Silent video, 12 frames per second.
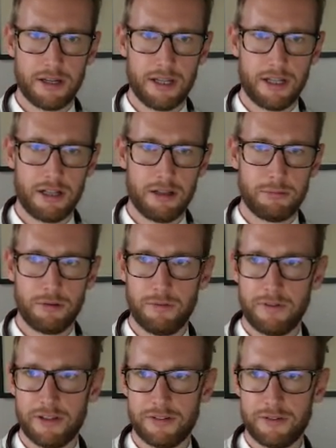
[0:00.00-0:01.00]
I'll move
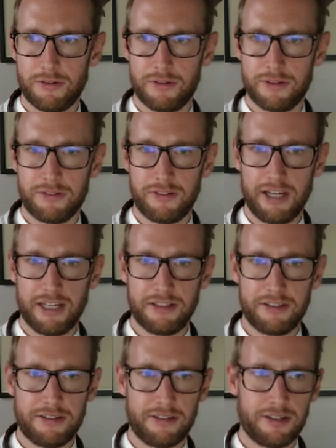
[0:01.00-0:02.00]
this to the
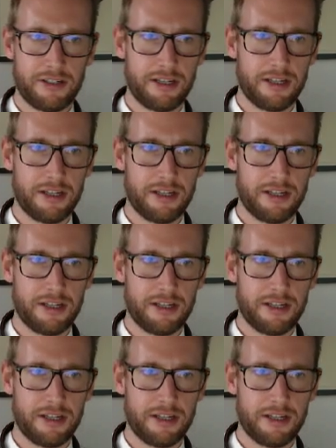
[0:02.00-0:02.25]
site.